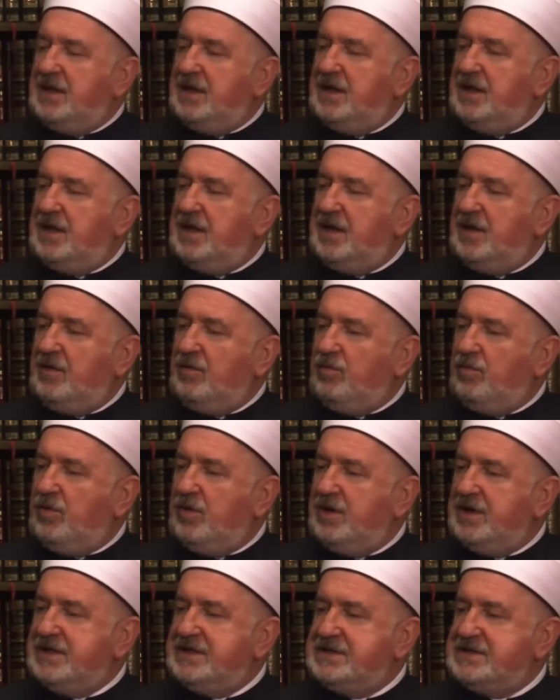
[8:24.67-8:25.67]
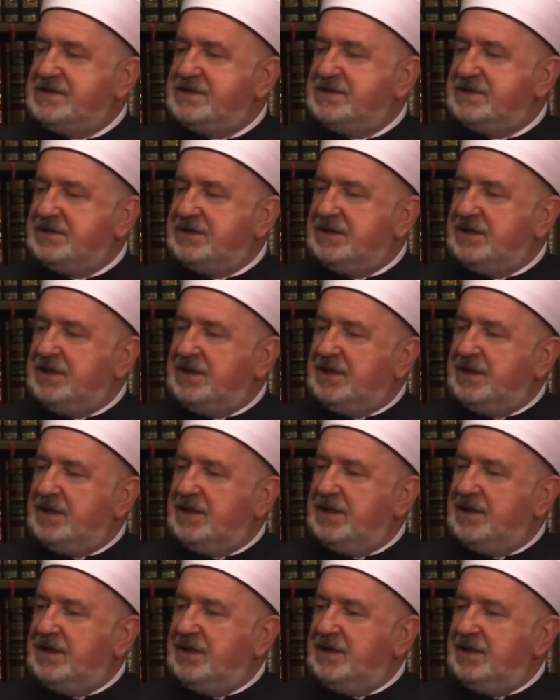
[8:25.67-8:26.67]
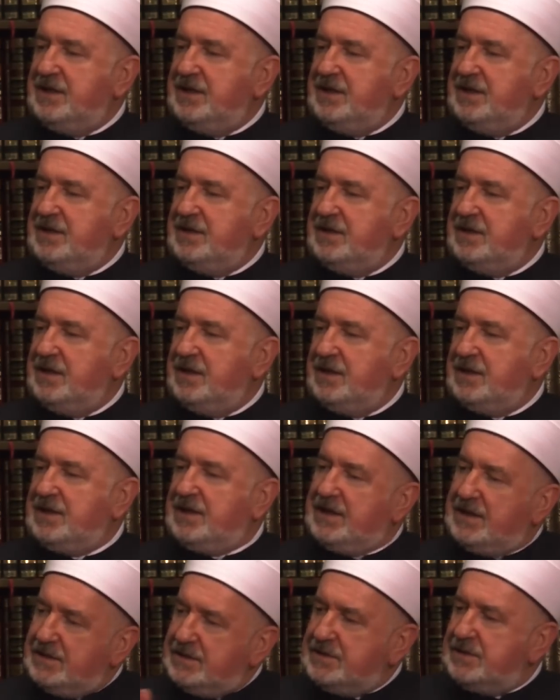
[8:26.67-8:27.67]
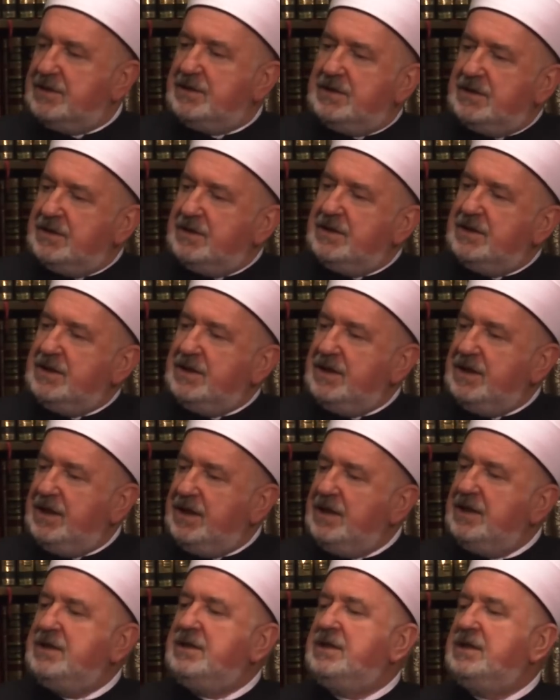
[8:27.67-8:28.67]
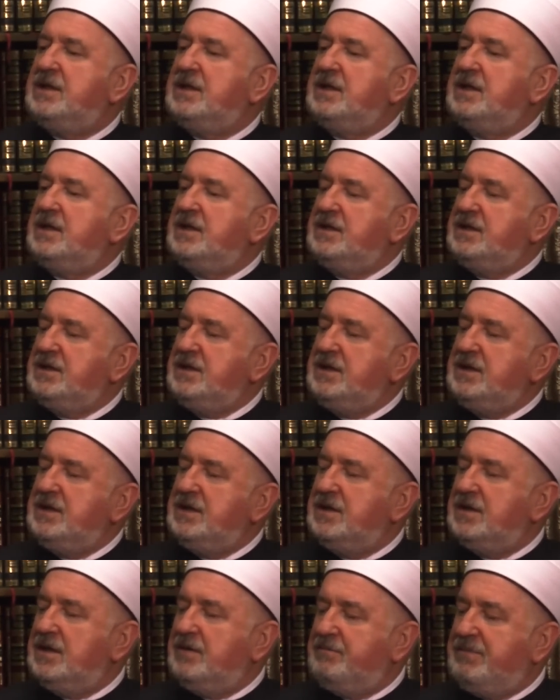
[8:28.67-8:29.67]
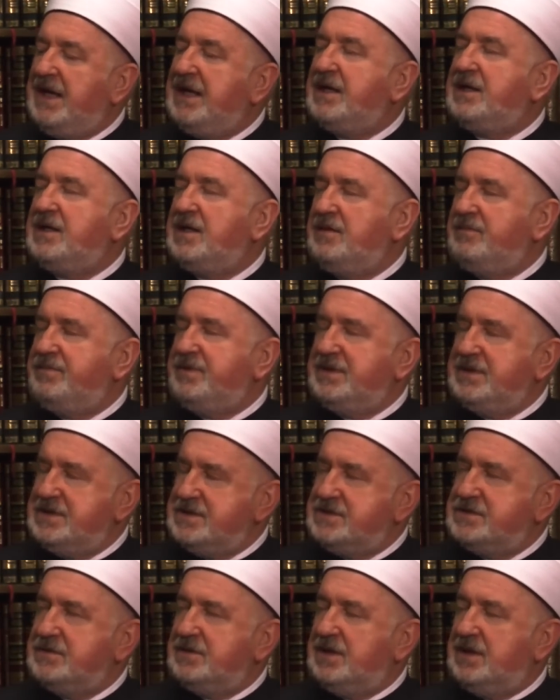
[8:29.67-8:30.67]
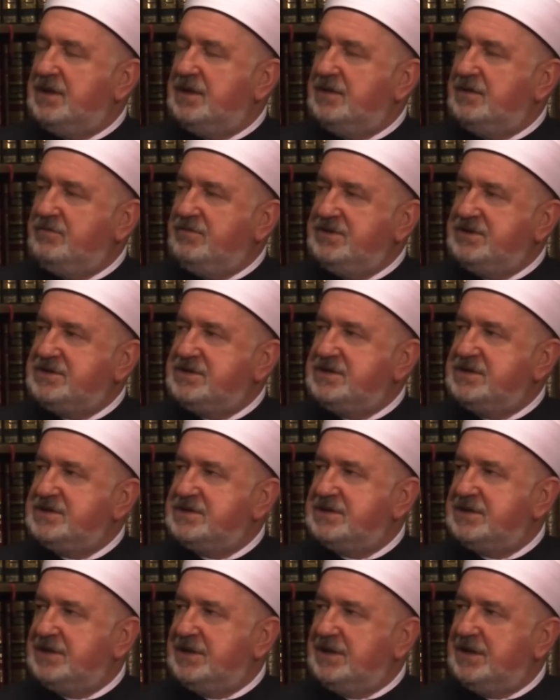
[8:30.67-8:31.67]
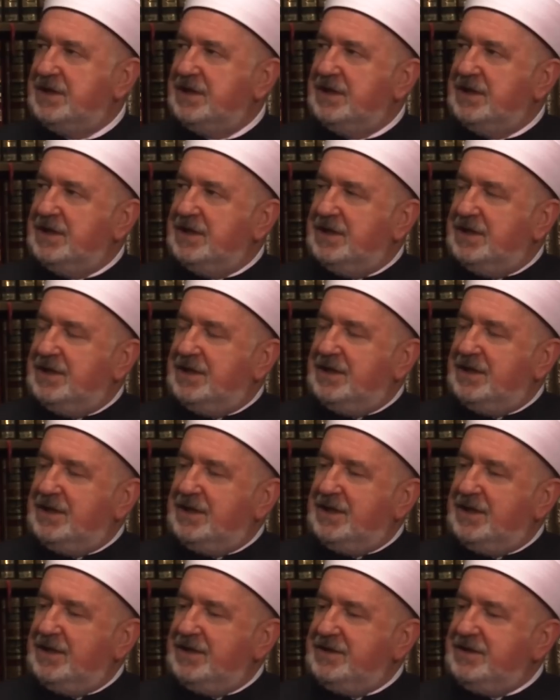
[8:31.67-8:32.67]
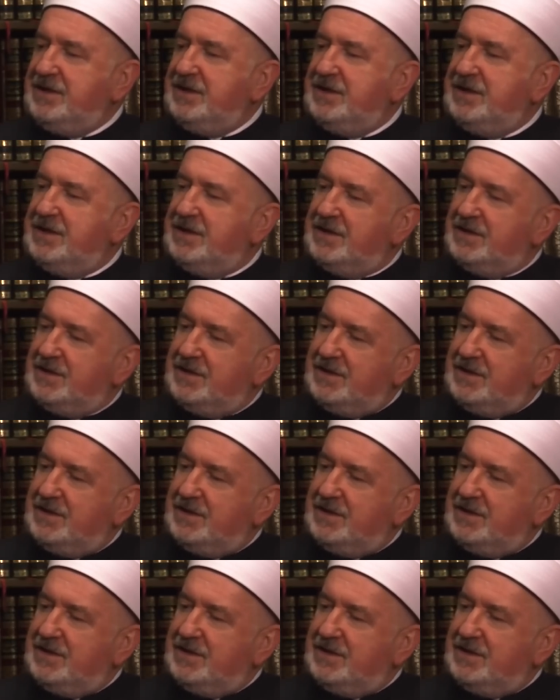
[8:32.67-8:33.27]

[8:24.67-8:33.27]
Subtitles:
was in a candle in the Balkan Peninsula, which is the